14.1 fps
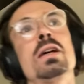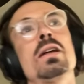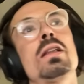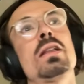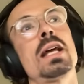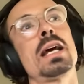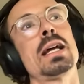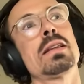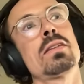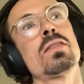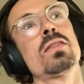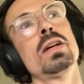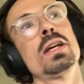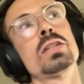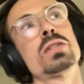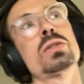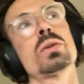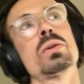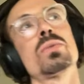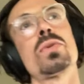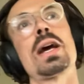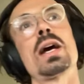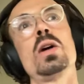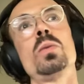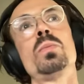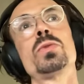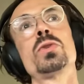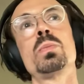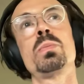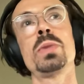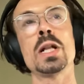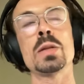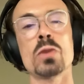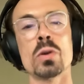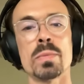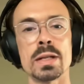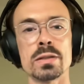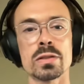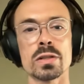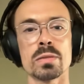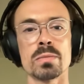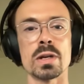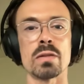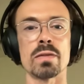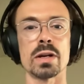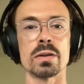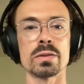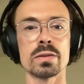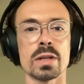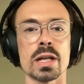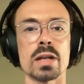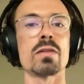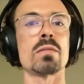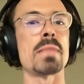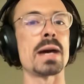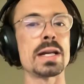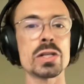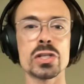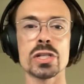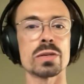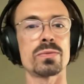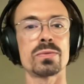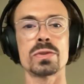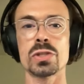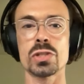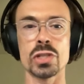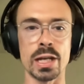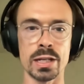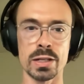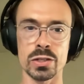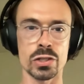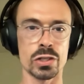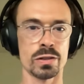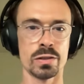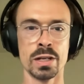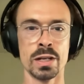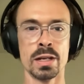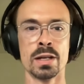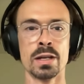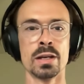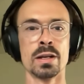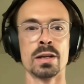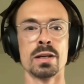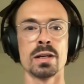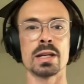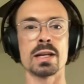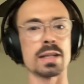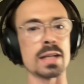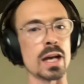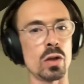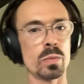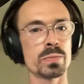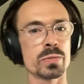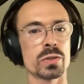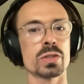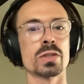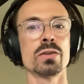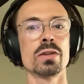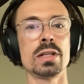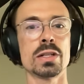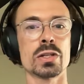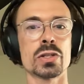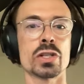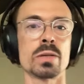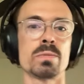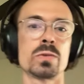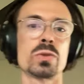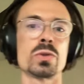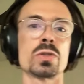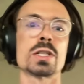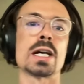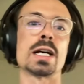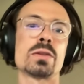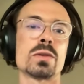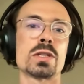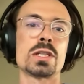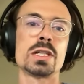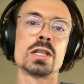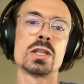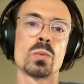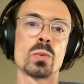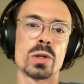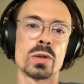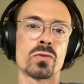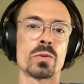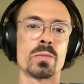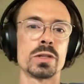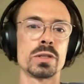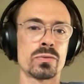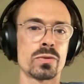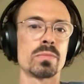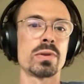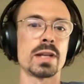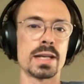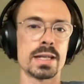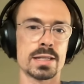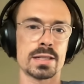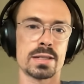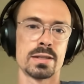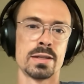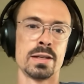that it sort of helped to build momentum around kind of a mind shift change. Like it helped the leadership to start to see the world from a different place,